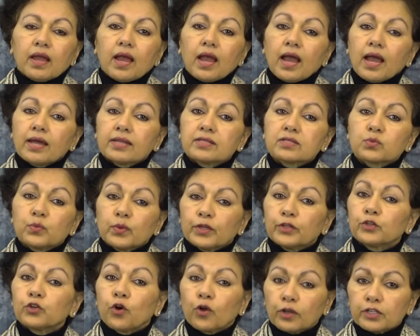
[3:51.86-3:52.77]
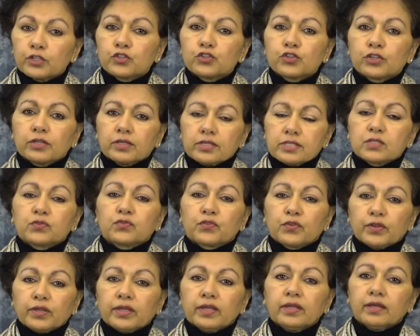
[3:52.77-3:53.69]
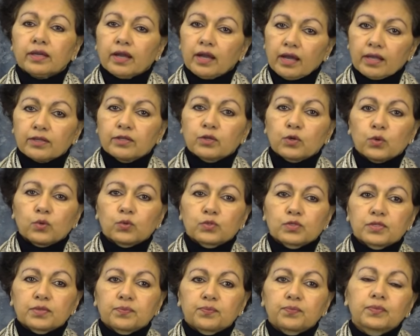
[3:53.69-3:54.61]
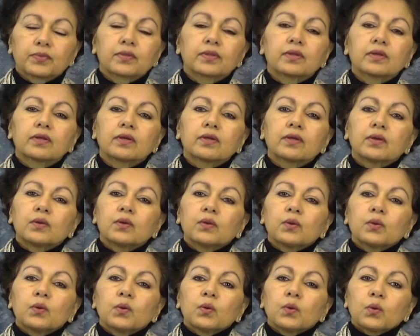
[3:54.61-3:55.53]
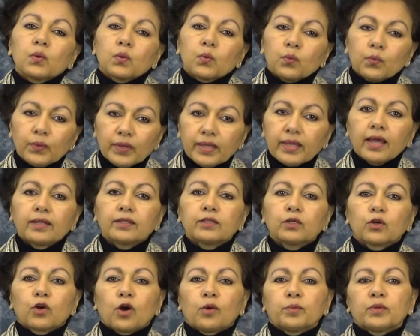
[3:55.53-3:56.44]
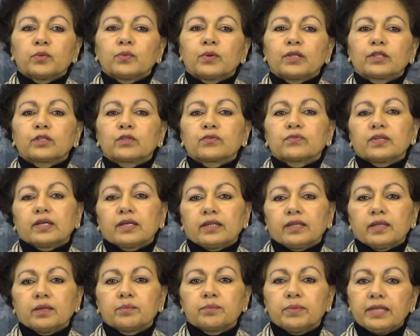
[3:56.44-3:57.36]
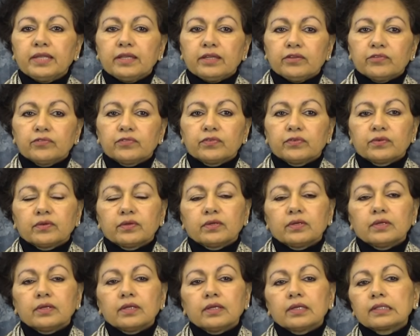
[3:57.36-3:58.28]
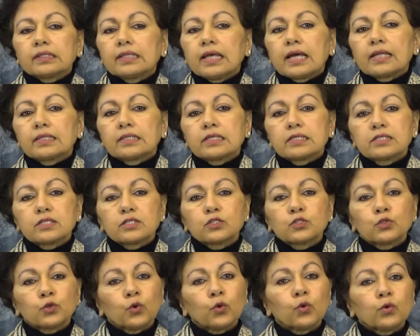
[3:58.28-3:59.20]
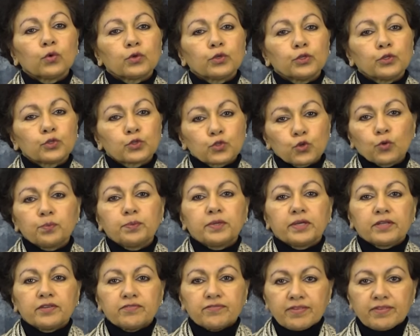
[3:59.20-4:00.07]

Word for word: and where knowledge is free, unquote. We at the Commonwealth of Learning believe that this is no utopian